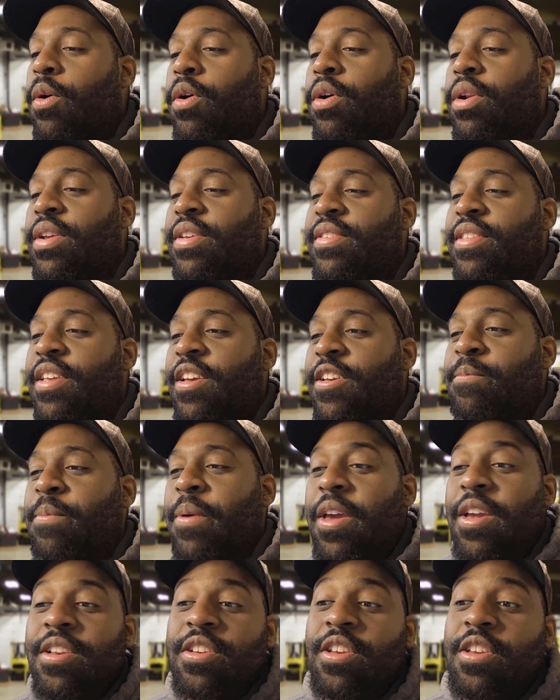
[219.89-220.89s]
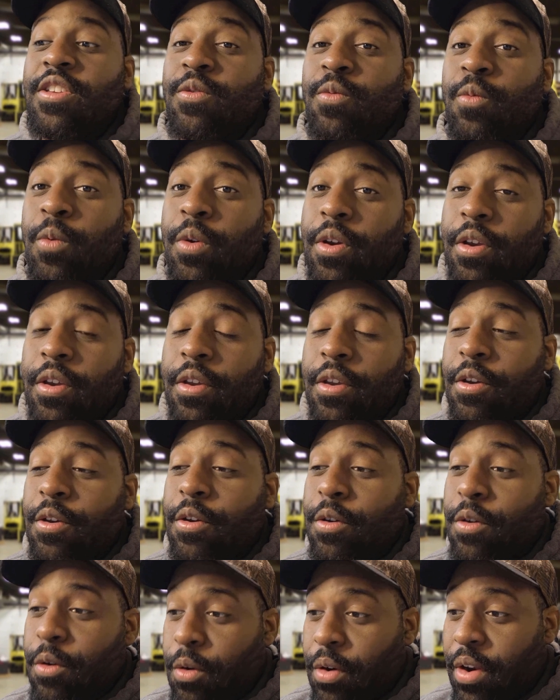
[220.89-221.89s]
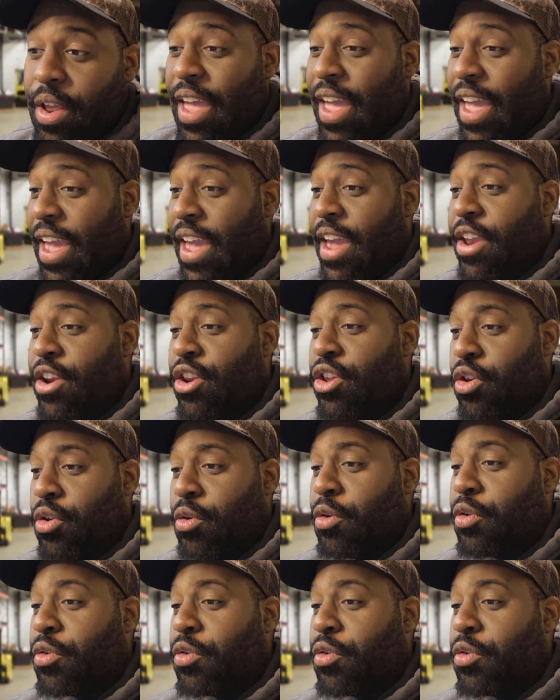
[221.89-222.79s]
on this next page is where you're gonna add your